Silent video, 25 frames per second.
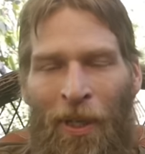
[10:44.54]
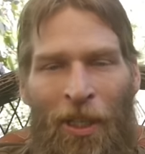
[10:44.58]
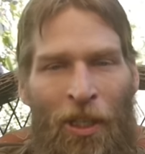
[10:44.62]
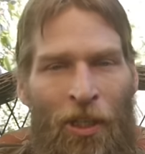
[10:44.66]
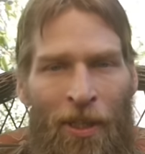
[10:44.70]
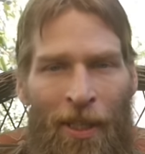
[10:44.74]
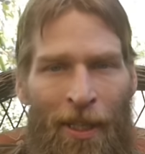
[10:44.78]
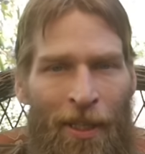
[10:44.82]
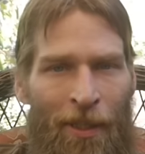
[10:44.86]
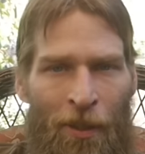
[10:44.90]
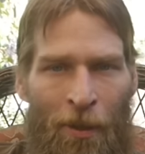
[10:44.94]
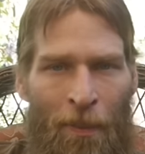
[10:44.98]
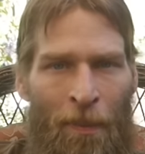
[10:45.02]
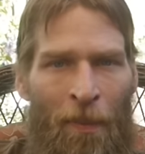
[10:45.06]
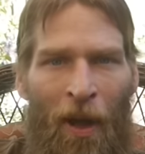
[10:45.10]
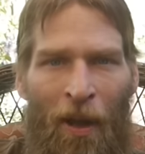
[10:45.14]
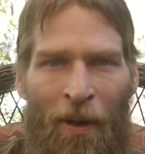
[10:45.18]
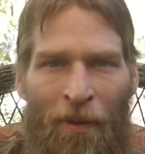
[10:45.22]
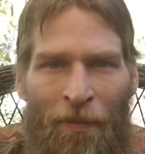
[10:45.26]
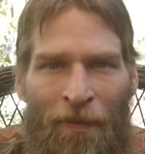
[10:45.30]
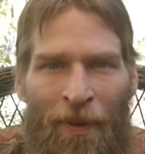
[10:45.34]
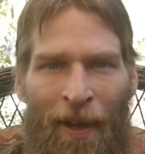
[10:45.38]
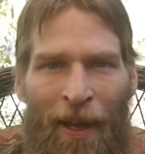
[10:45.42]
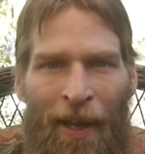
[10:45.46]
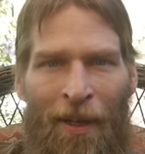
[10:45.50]
which things are
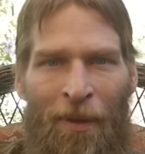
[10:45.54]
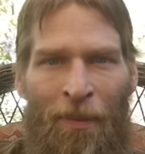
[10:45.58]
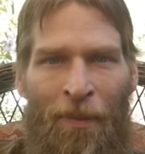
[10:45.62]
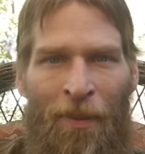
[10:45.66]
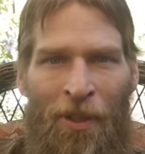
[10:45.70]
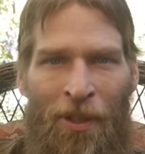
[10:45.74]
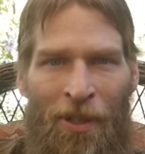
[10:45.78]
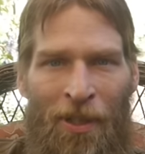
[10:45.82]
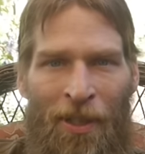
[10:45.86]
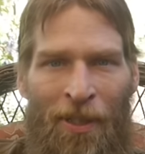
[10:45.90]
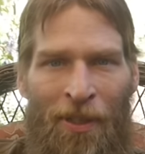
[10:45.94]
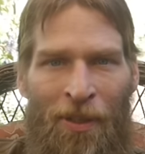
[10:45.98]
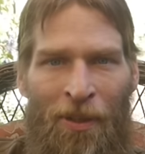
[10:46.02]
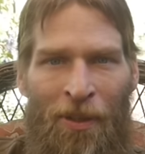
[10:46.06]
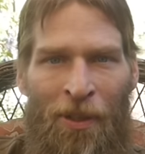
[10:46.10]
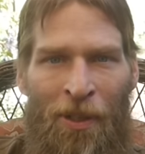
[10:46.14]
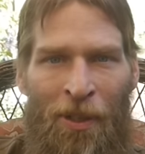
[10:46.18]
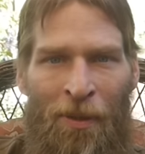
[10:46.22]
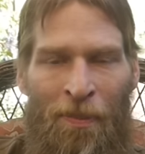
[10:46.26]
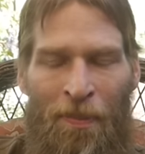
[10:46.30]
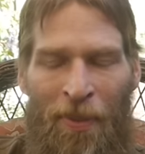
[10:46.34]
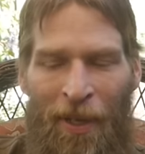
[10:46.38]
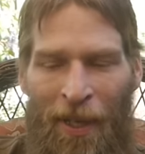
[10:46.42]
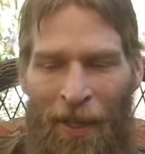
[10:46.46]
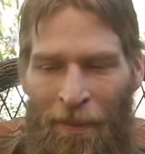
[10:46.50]
modified and which things are
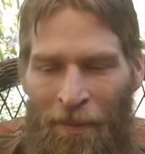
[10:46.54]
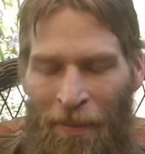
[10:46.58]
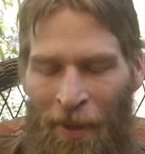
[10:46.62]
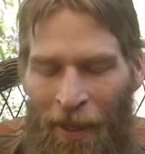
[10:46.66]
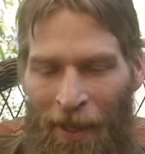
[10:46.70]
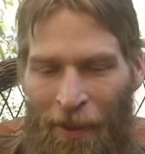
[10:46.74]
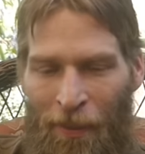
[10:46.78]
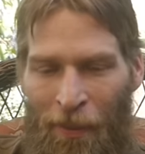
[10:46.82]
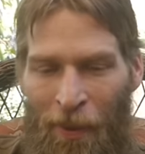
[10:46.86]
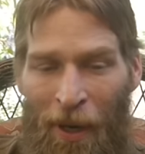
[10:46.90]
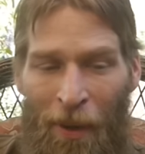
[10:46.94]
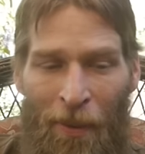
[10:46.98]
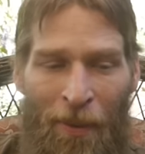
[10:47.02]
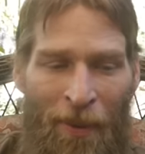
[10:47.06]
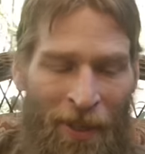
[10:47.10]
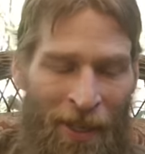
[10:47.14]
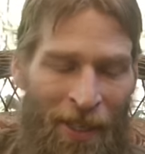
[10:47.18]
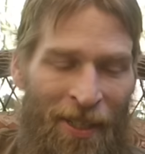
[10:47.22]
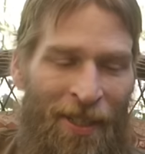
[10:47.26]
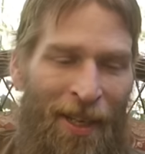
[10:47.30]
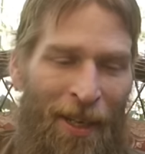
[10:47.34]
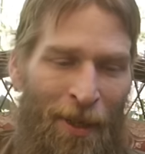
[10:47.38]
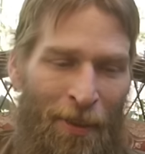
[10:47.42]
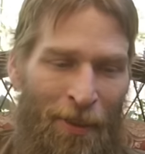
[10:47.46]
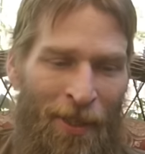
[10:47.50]
just big. But what I wanted to
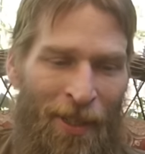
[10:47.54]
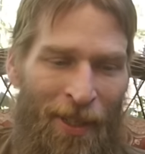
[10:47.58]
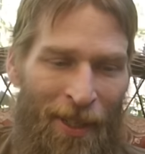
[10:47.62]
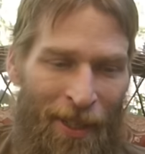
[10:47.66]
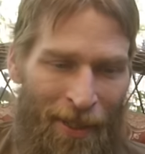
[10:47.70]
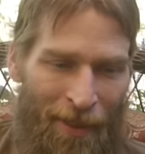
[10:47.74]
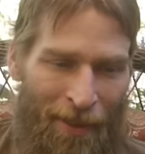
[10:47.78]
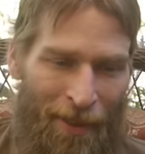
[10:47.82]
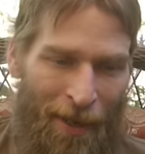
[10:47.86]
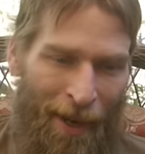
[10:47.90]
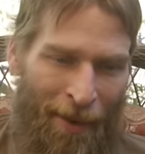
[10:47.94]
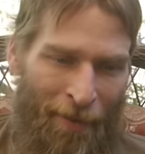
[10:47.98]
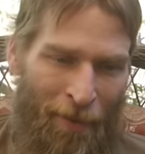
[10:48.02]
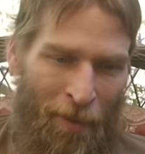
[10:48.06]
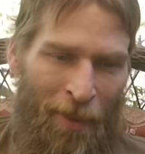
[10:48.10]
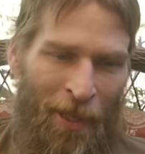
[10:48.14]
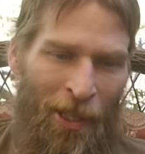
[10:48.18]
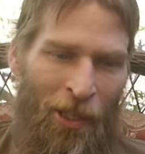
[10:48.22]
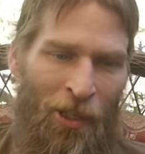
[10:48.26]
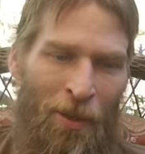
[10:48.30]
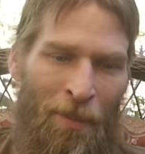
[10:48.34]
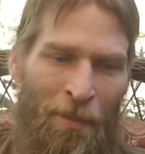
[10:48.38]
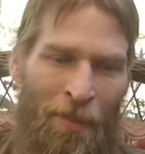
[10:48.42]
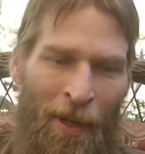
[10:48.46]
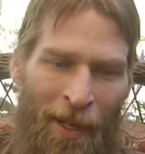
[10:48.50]
say was that everybody
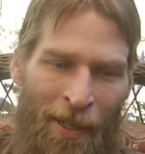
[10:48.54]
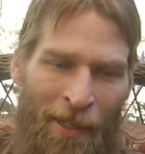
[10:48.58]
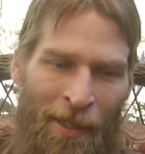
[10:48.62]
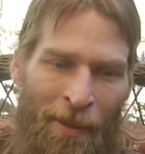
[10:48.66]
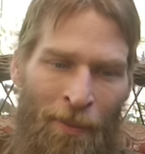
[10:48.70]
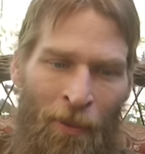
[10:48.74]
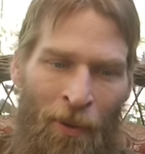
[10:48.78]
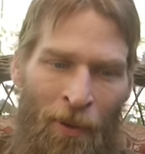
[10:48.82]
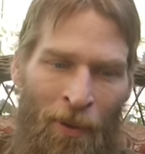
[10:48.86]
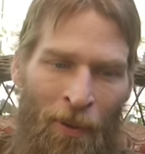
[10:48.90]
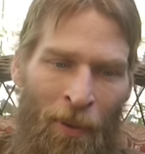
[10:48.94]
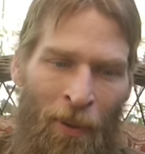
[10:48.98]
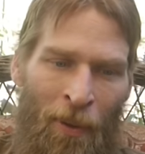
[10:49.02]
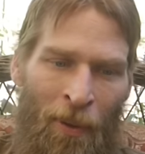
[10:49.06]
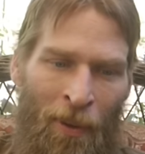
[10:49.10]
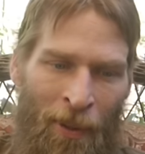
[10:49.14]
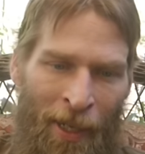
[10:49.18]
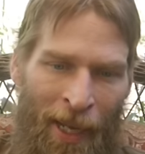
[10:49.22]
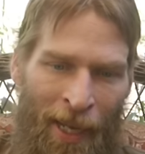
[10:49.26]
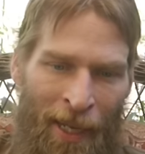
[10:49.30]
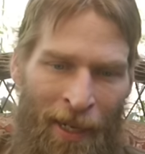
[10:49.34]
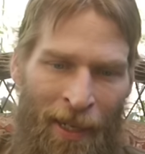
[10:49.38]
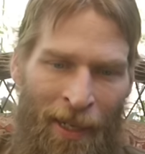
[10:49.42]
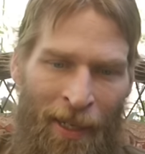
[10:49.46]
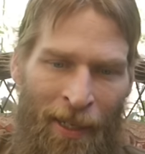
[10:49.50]
should buy some more
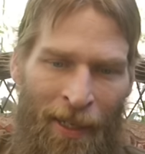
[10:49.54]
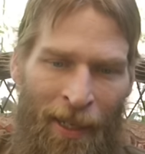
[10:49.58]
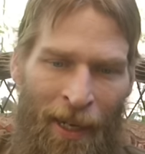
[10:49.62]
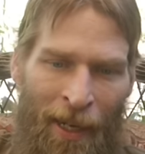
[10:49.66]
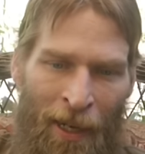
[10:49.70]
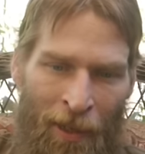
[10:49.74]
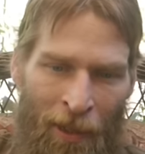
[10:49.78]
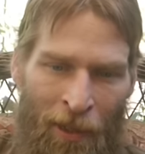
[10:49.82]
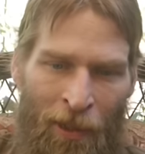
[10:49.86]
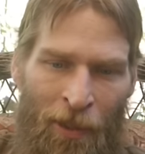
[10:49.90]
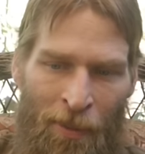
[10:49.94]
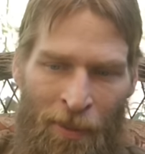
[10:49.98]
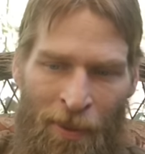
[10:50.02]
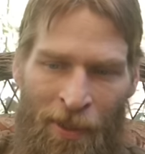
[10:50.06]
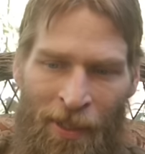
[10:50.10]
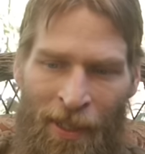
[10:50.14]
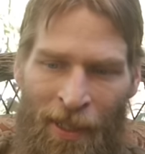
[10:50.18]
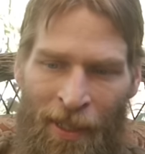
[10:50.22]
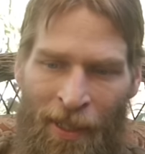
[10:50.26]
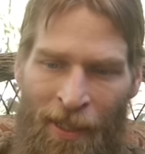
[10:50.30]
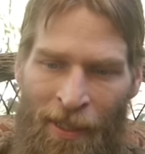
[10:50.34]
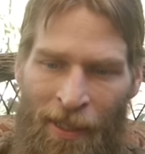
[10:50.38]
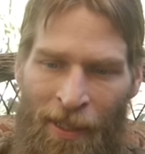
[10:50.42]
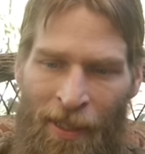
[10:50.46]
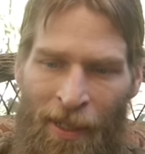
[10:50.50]
organic heirloom
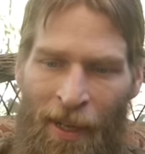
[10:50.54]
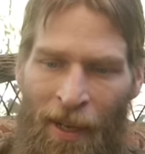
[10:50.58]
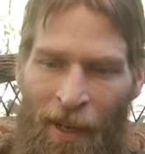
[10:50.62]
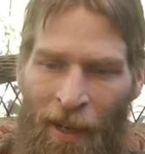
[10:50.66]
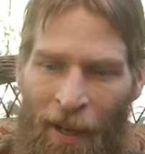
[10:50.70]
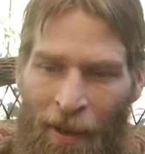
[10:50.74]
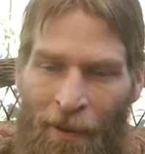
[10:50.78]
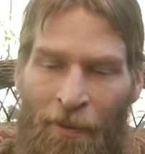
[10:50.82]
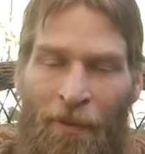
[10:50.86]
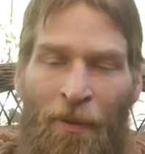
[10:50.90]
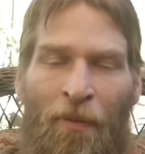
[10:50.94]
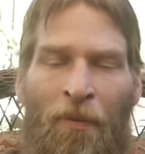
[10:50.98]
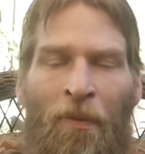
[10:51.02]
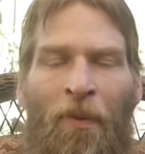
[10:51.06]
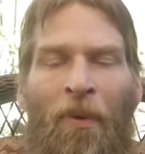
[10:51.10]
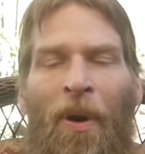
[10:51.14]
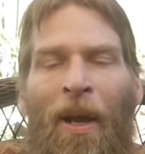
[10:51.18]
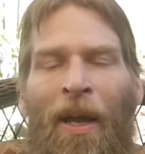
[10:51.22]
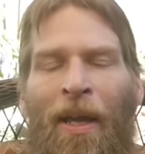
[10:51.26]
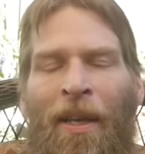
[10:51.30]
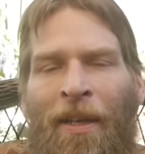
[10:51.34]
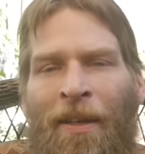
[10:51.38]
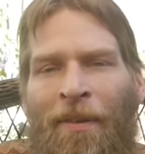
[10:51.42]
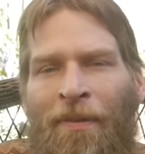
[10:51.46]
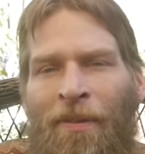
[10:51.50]
seeds of a
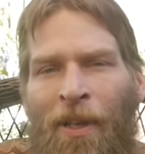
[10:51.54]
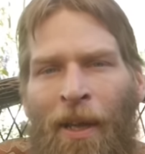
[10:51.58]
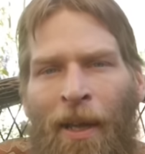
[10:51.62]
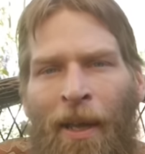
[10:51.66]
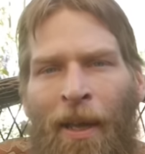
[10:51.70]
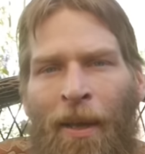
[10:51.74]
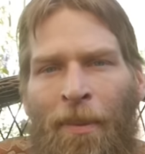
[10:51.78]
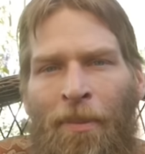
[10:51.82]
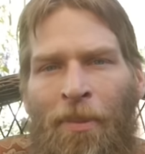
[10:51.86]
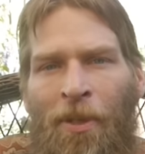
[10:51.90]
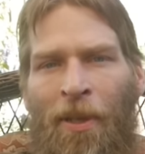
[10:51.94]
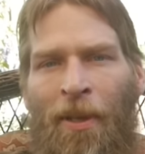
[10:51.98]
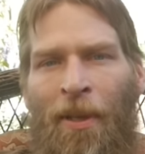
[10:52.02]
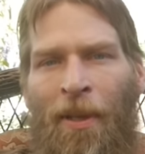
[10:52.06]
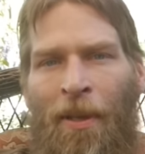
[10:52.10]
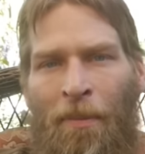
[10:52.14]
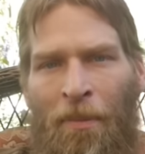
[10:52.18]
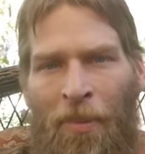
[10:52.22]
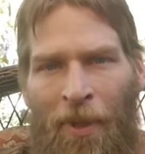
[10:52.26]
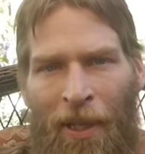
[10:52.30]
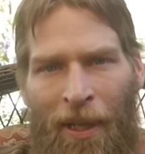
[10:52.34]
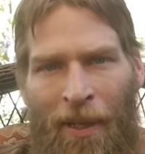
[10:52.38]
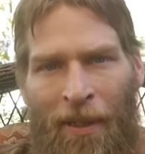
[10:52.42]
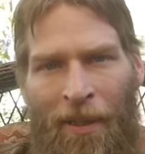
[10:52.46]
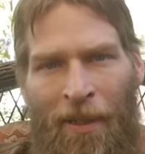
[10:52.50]
variety of types,
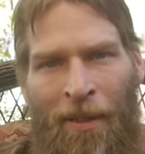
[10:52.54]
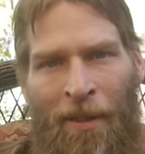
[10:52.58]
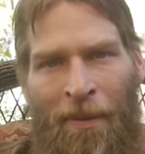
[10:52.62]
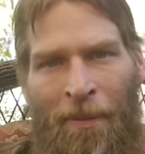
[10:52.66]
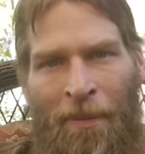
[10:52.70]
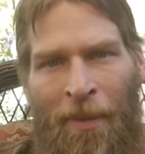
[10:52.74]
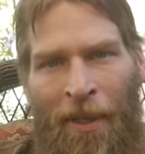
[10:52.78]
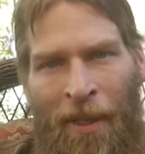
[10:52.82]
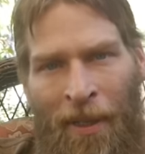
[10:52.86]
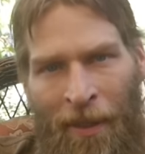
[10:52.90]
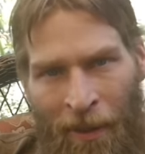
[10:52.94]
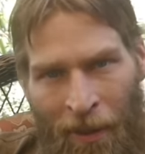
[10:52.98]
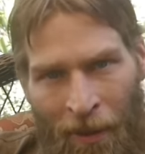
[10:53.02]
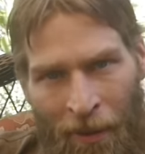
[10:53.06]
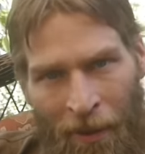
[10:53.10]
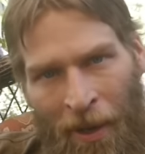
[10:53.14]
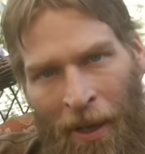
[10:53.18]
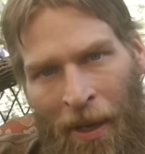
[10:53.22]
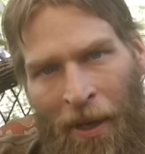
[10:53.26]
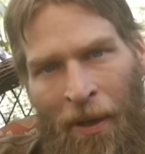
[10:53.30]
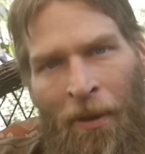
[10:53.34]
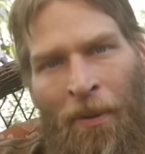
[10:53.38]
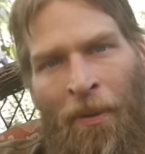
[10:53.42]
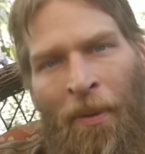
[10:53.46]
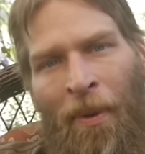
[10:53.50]
plant them, and learn
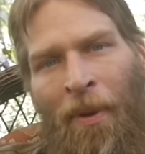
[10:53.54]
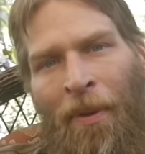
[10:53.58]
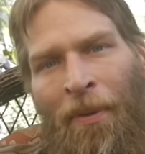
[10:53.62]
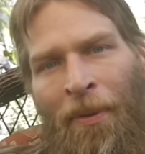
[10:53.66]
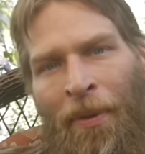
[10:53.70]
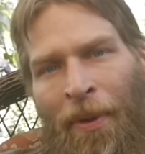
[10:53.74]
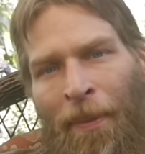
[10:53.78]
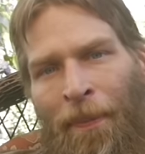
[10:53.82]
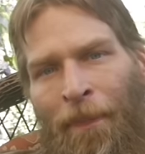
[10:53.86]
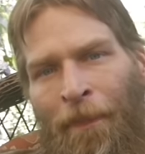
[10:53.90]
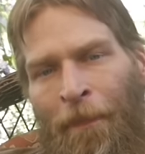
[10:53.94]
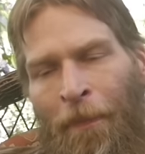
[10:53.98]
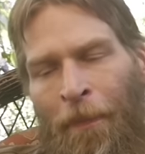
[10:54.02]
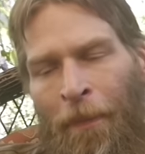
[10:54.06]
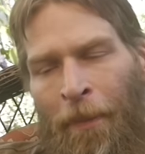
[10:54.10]
how to grow them.